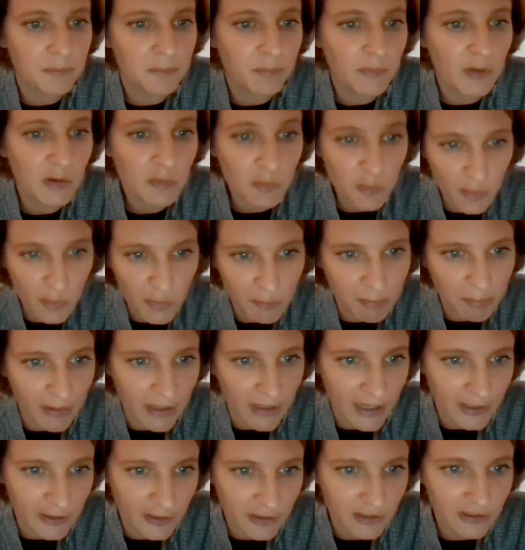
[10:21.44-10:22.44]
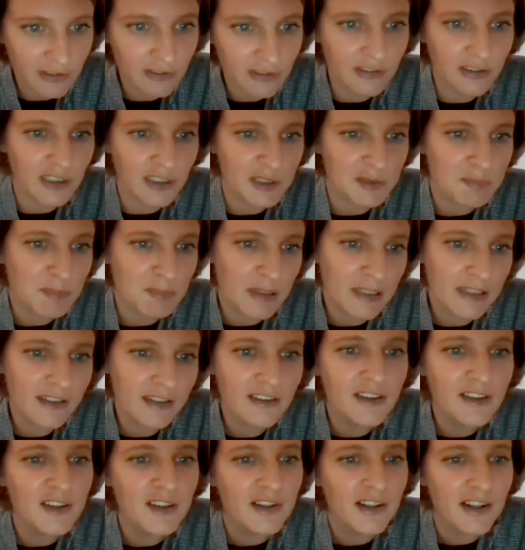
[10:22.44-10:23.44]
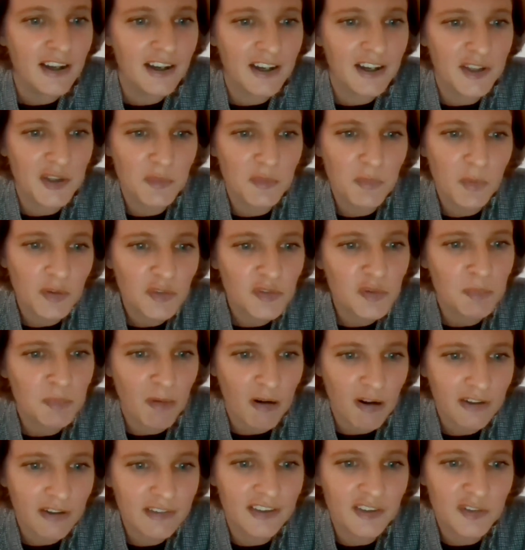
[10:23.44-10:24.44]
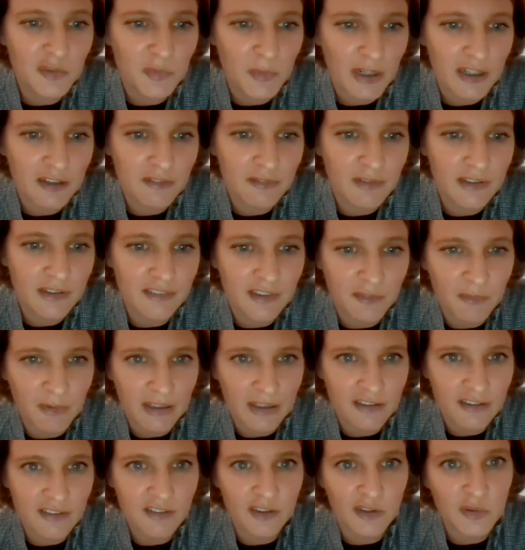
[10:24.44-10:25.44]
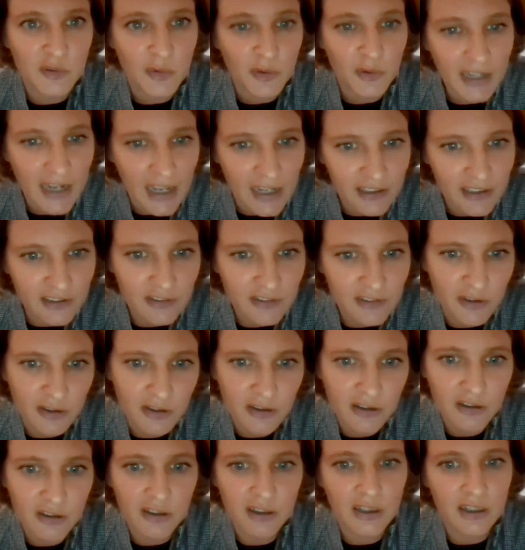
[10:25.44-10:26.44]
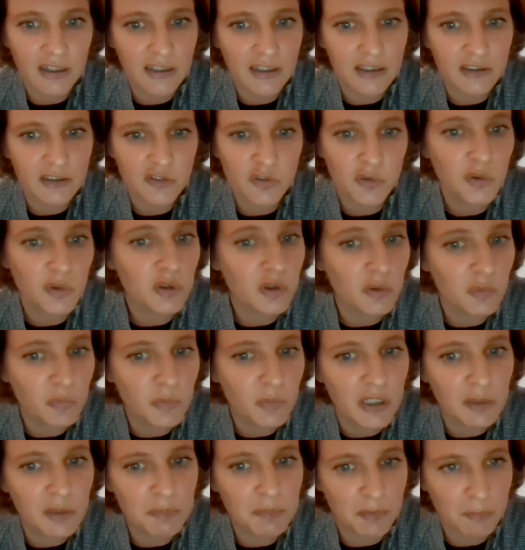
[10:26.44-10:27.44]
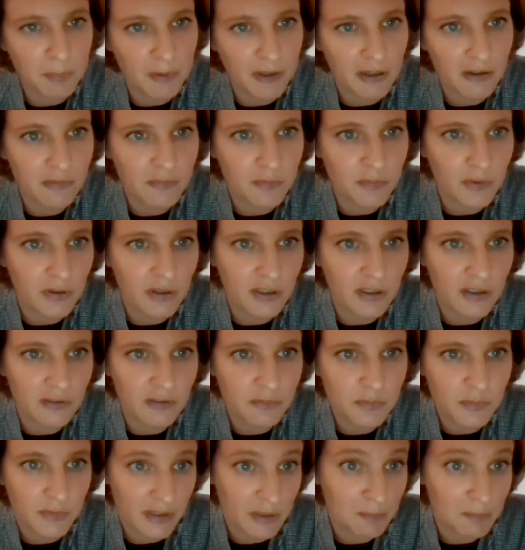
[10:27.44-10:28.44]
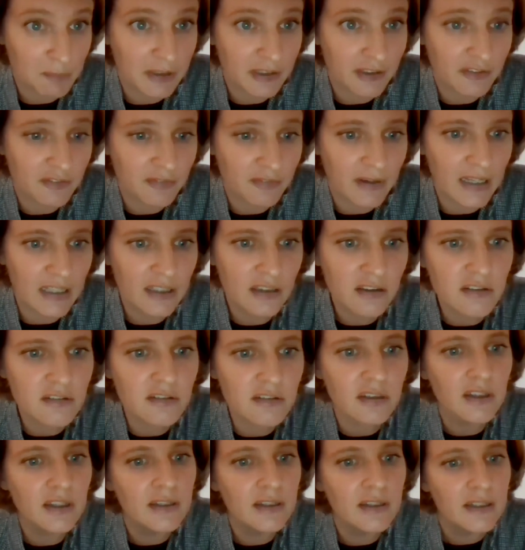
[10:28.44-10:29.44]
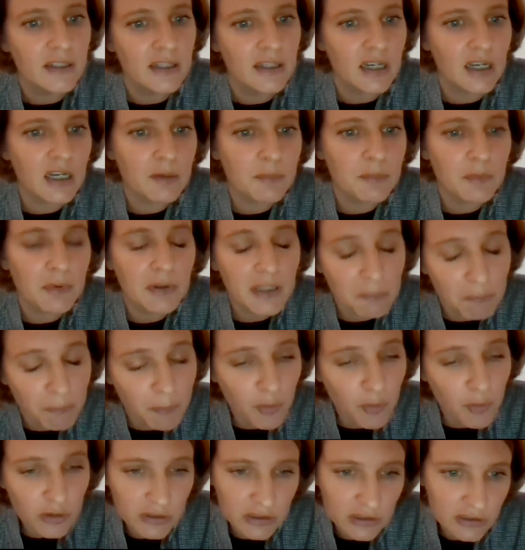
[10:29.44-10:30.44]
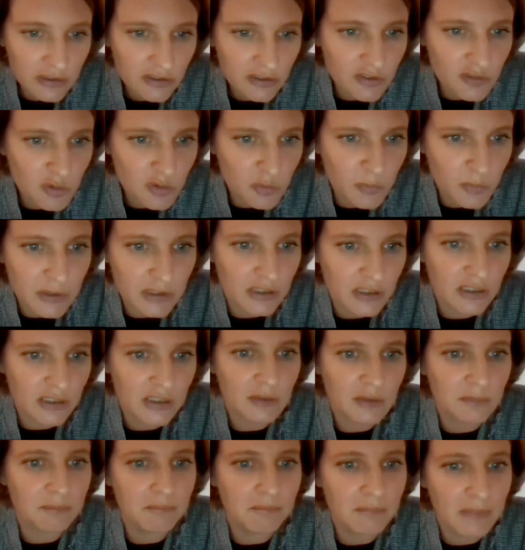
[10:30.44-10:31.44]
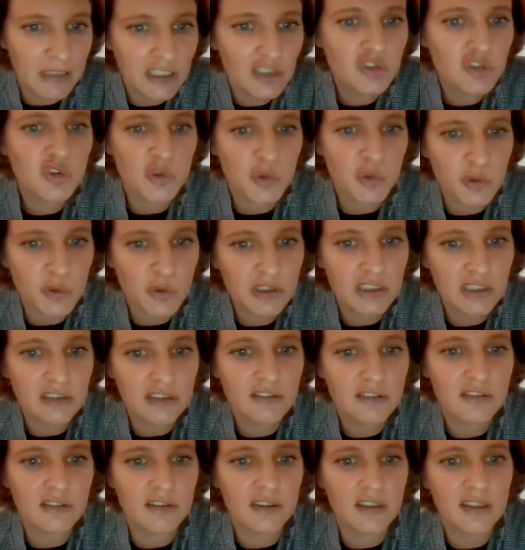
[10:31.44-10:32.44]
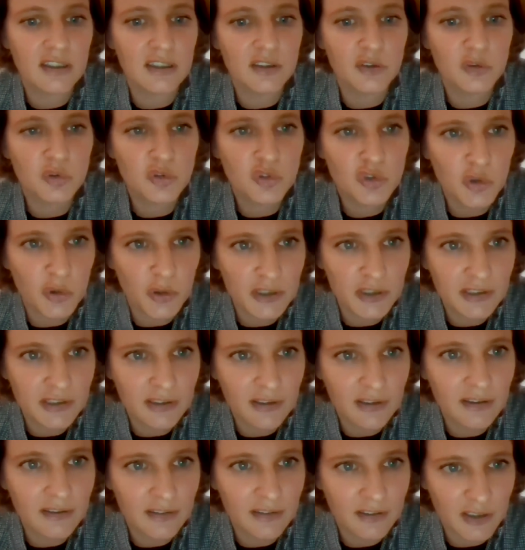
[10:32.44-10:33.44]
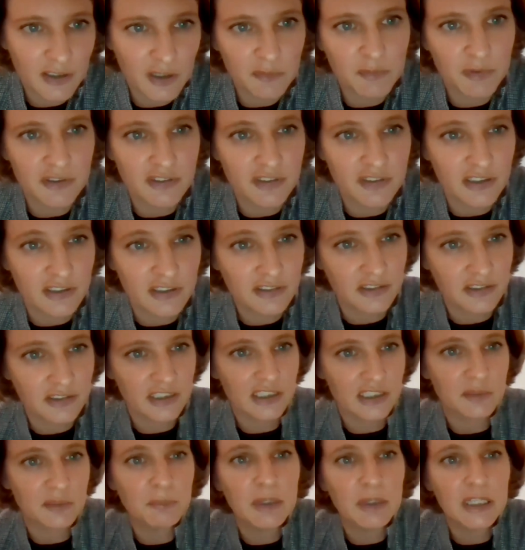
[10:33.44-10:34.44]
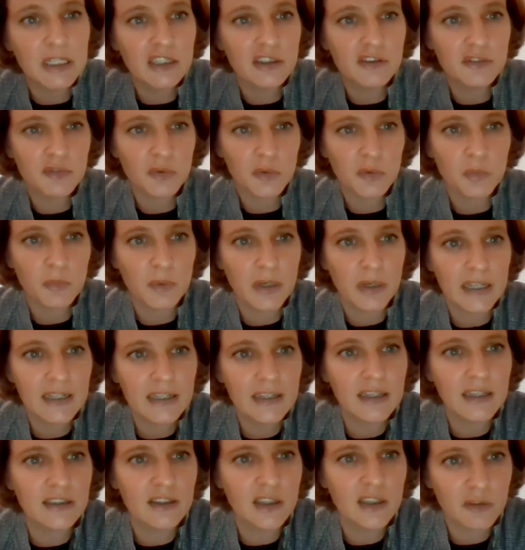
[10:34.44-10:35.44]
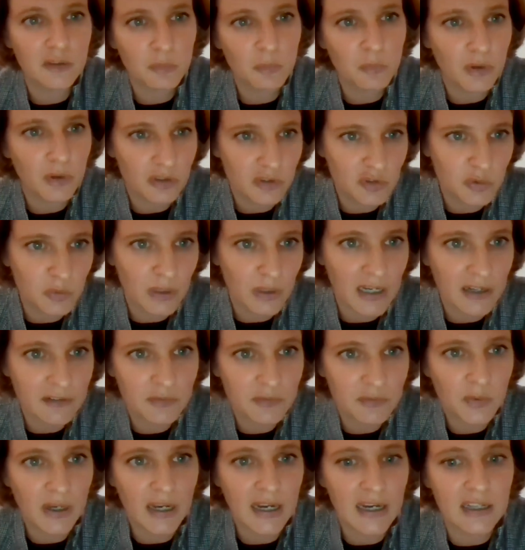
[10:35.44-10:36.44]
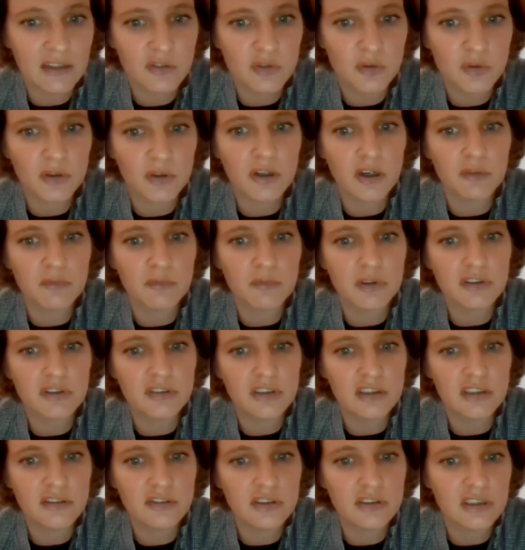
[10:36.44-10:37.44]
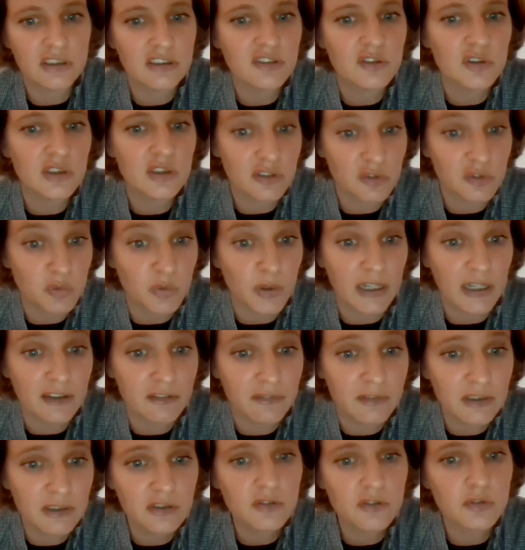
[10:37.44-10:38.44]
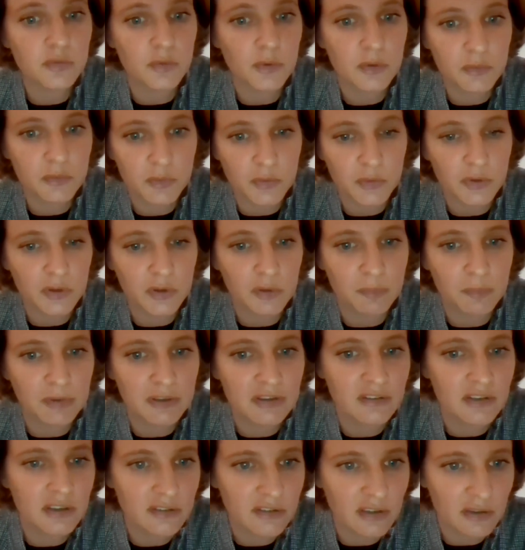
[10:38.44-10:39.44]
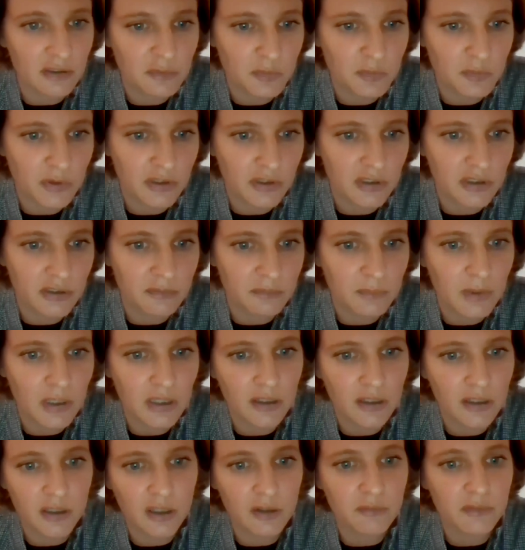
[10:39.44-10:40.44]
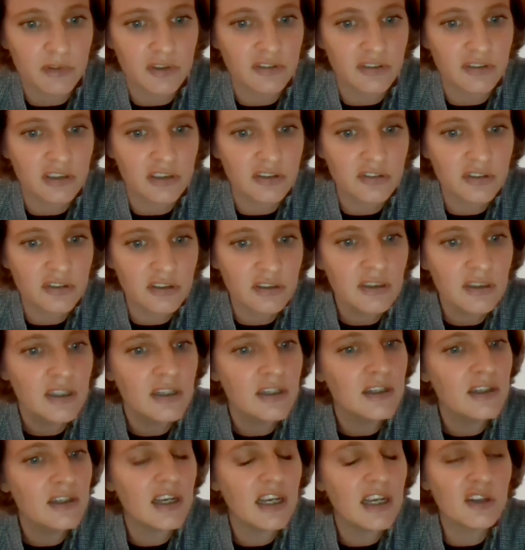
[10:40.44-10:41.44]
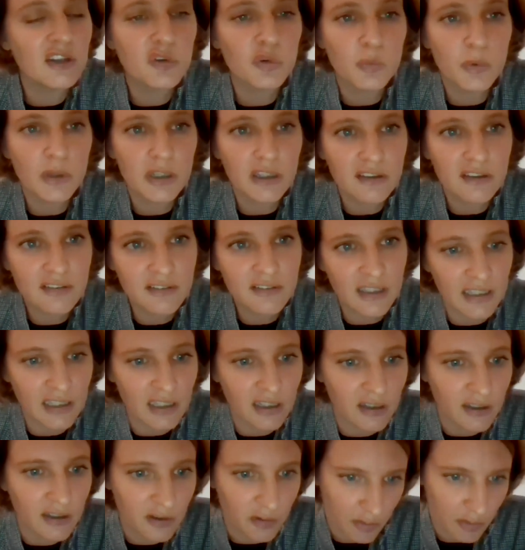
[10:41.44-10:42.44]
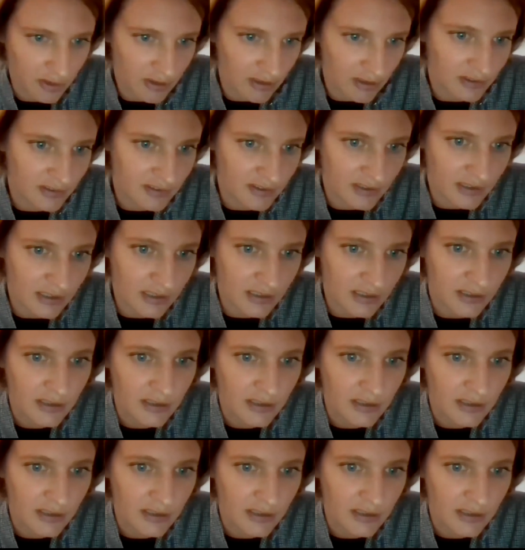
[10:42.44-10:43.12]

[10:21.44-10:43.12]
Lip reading: if you're a planner like me, you want to mark these relevant events in your calendar so you can really prepare for them in advance. Important is to really make sure that you join the conversation in a meaningful way, and that what you have to add to the conversation is relevant for your business and for the conversation, and to really stay authentic.